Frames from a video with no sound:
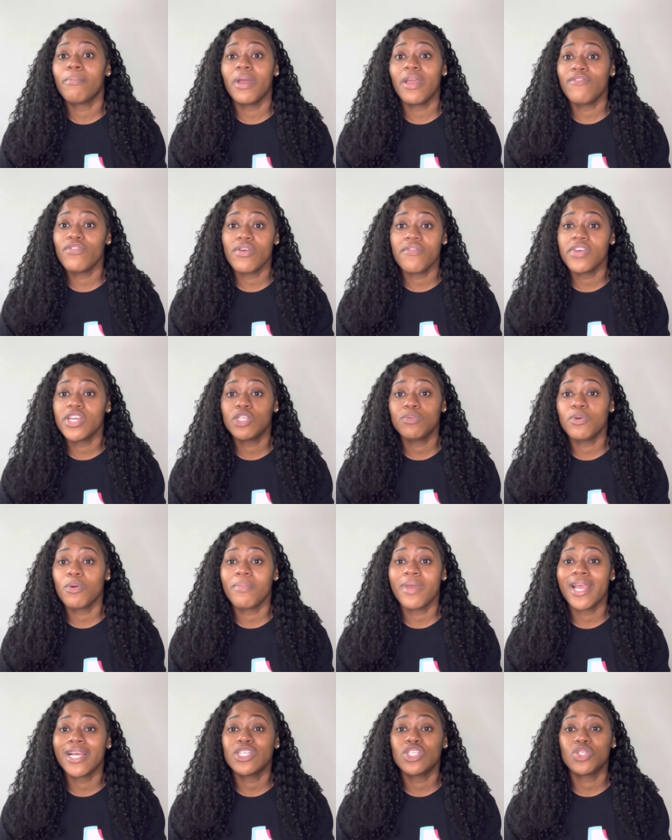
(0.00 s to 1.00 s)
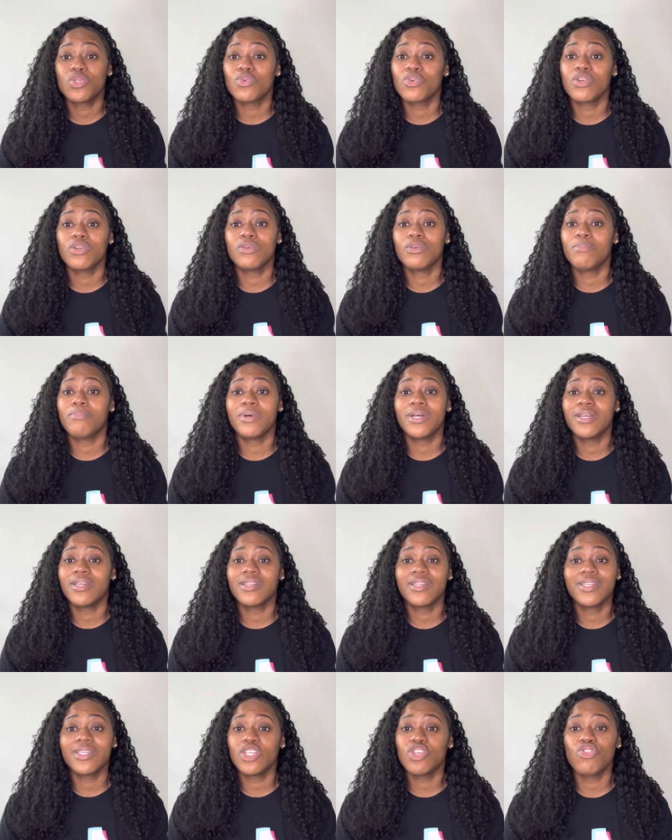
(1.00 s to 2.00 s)
If you have HBO Max, sure, but
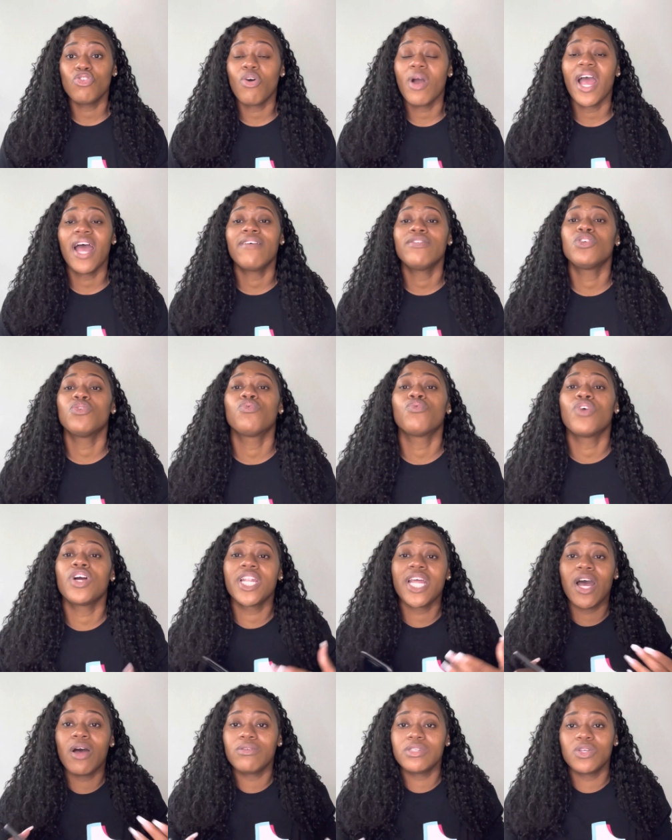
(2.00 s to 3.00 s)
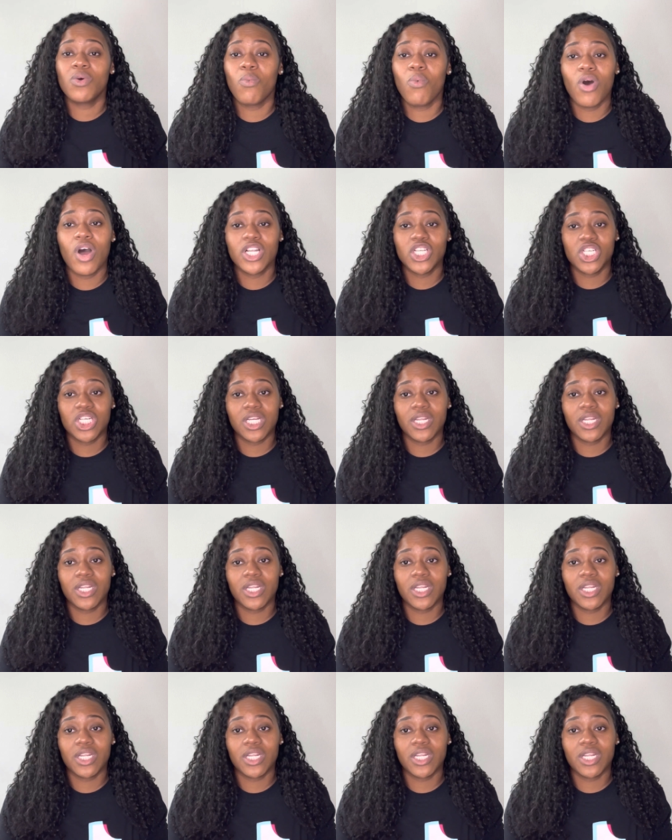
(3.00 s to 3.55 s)
you don't have to run out to watch it.